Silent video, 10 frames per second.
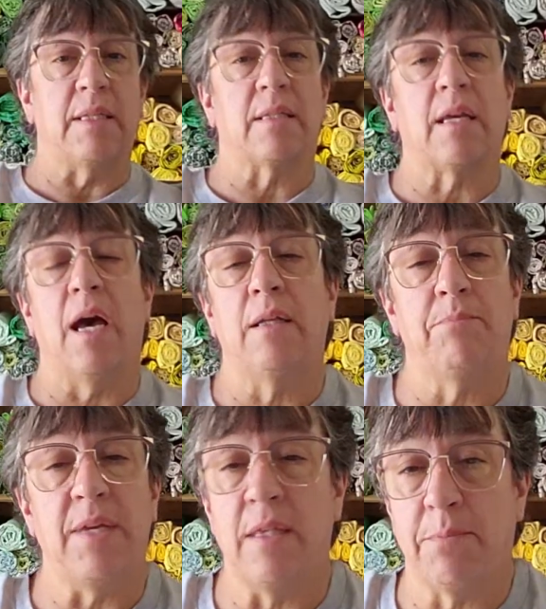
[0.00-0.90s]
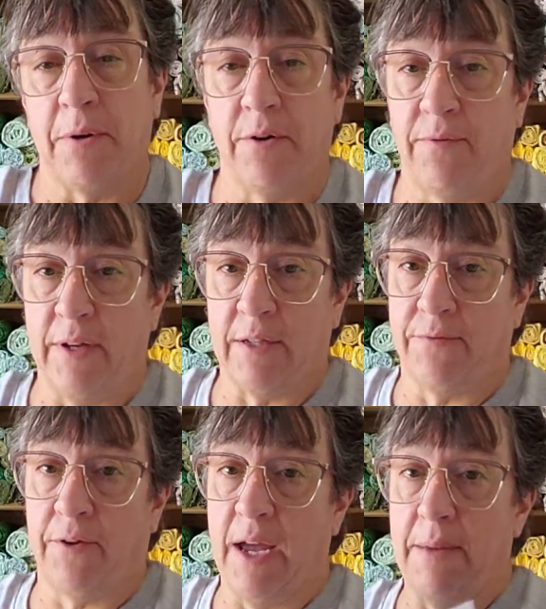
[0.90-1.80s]
it's got to be the perfect
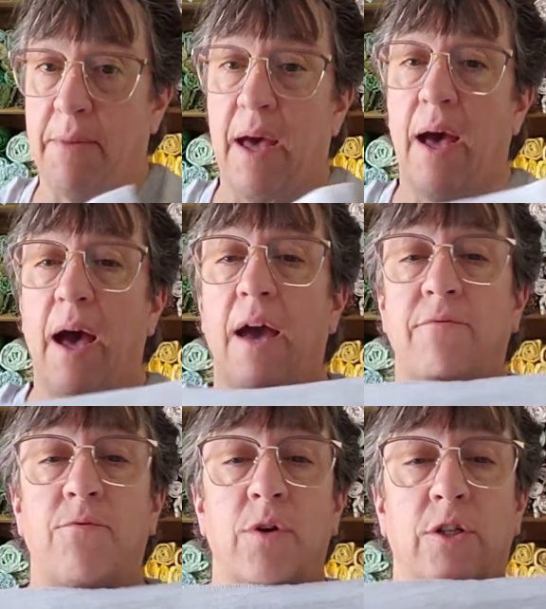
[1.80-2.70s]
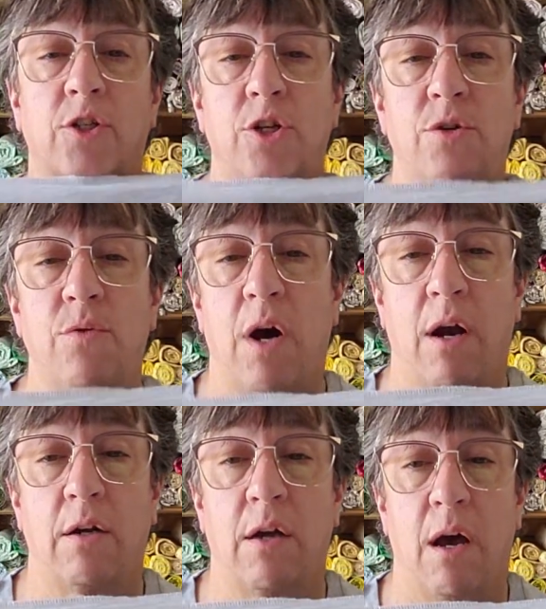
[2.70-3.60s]
frame. I've worked too
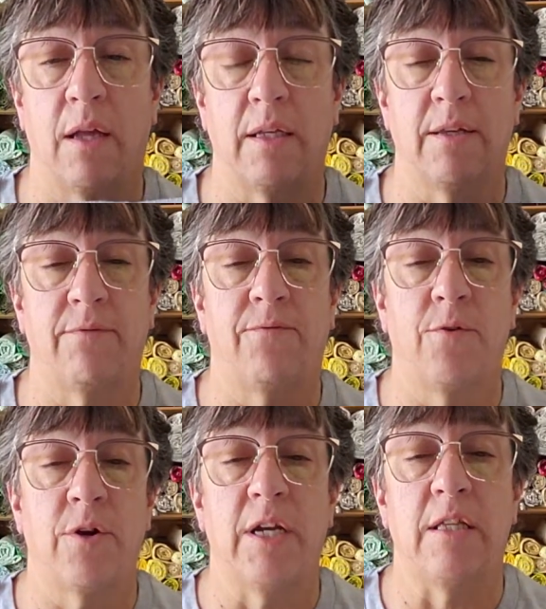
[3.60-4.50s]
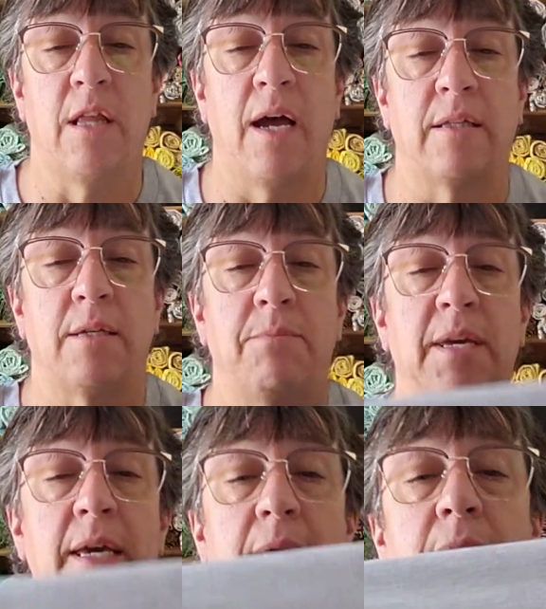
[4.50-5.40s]
hard on it for it not to
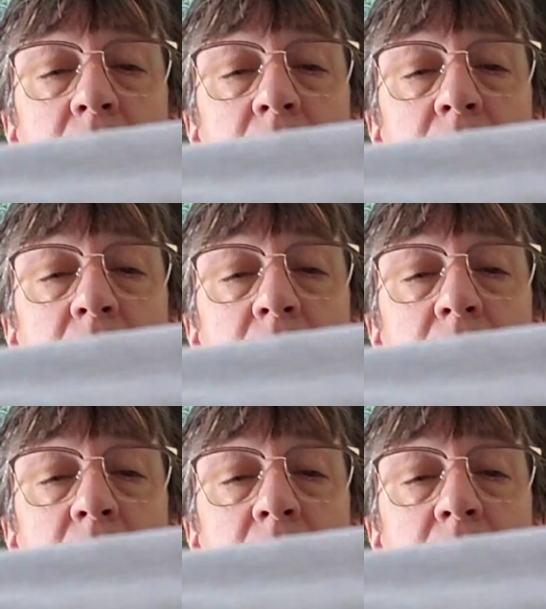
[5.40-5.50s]
be.